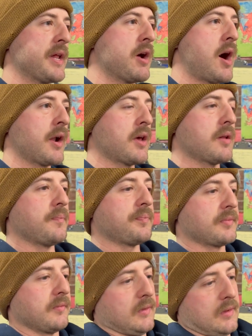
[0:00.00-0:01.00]
on it,
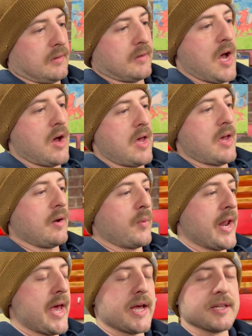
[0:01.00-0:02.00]

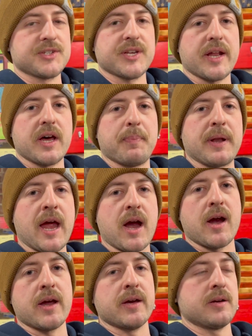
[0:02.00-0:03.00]
went ahead and set up an
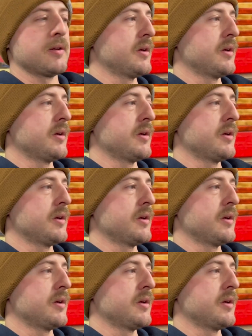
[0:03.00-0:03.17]
area,